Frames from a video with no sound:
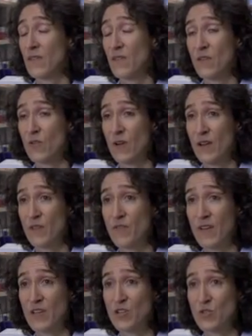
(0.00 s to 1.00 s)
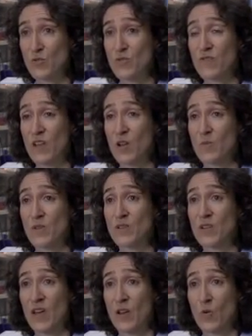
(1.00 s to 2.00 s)
the cranio-facial
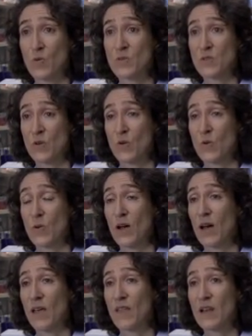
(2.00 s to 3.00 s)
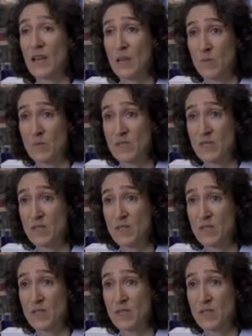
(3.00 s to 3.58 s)
development, and also limbs.